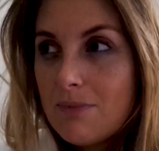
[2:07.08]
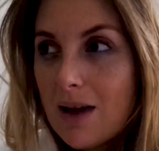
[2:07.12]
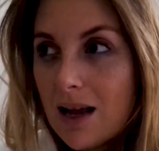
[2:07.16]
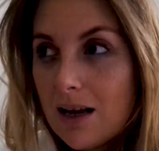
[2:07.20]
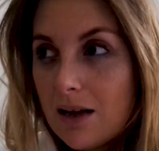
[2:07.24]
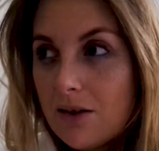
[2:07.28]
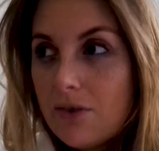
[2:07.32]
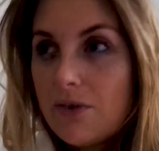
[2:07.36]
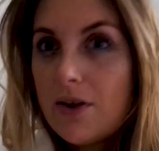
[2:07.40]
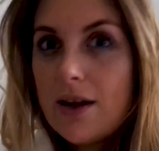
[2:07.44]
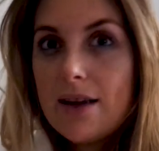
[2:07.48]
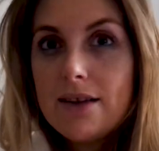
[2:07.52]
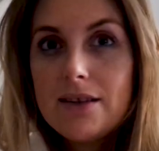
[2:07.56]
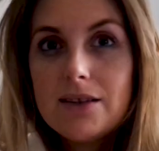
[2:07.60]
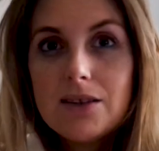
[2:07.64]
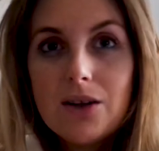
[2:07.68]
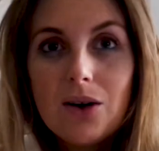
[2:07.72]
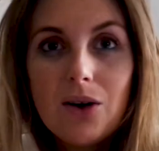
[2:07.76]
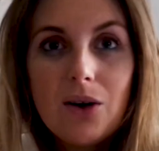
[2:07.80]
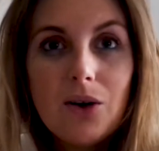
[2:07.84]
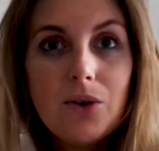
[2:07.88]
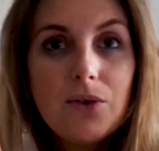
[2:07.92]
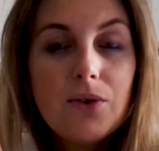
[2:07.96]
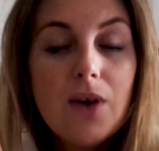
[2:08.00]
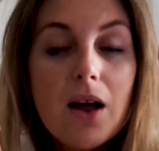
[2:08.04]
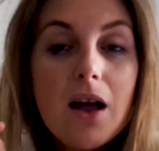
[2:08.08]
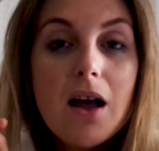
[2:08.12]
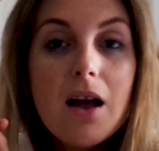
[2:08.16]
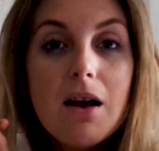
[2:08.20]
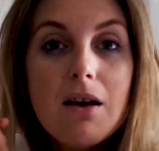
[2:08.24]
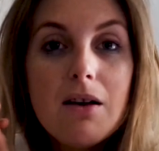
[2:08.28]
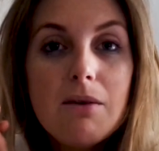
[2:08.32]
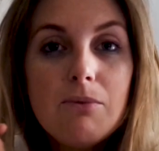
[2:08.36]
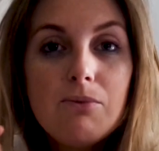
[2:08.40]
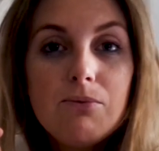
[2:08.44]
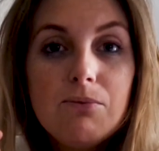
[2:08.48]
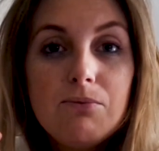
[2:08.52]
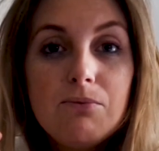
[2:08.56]
benefits of
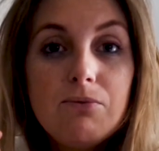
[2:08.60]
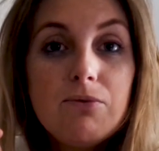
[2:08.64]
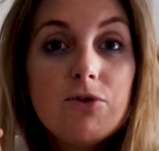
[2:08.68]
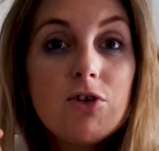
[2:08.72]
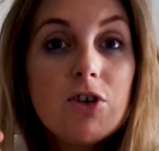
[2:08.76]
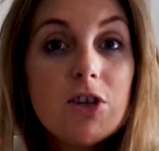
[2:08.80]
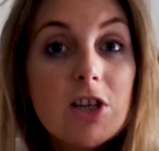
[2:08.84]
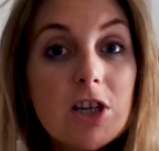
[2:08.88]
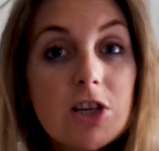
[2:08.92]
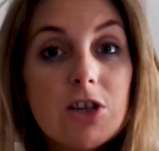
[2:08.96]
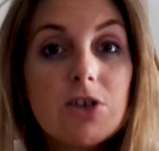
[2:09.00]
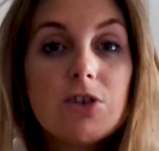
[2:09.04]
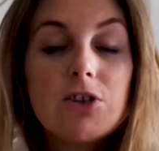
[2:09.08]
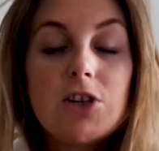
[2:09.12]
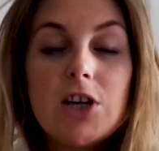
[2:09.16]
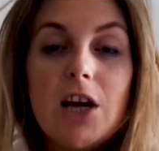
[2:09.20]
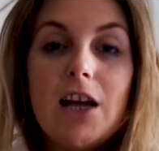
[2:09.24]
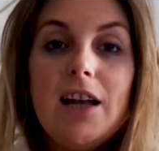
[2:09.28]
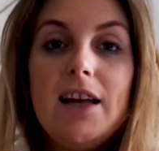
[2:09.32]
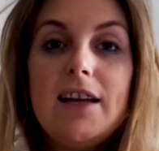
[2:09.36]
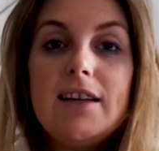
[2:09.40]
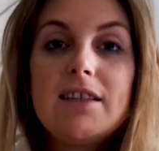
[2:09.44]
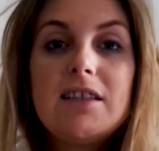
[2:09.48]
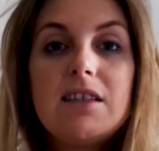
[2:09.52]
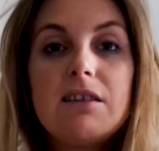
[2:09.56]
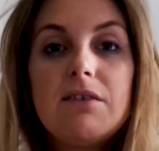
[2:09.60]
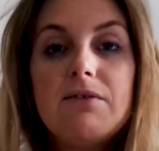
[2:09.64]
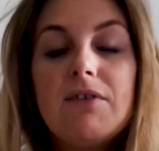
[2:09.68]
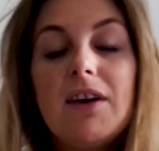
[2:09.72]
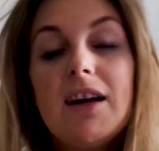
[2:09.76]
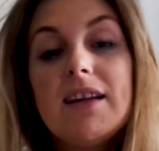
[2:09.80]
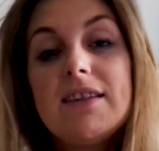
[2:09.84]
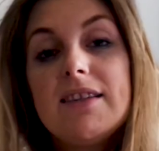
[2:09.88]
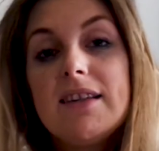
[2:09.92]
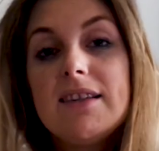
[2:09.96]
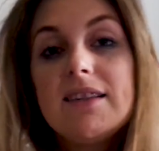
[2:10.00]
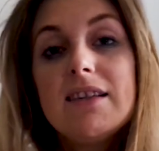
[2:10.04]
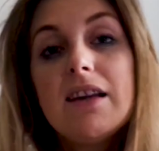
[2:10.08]
traditional journalists
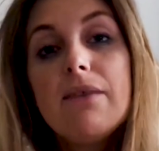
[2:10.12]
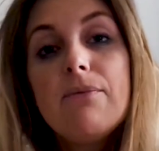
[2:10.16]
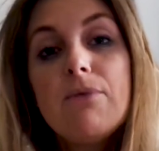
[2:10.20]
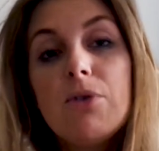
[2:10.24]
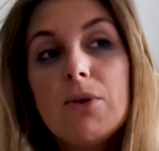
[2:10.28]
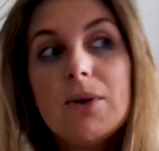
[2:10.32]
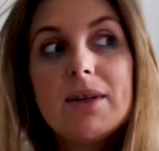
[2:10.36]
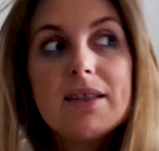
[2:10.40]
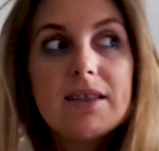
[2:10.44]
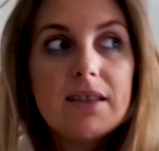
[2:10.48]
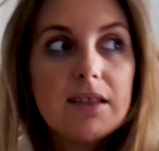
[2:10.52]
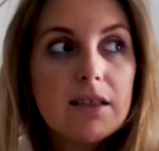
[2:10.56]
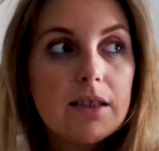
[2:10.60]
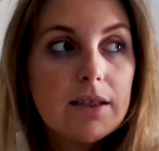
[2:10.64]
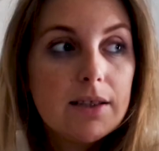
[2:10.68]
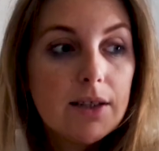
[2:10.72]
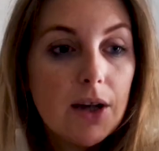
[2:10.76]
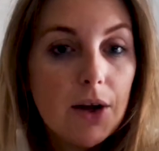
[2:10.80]
versus influencers.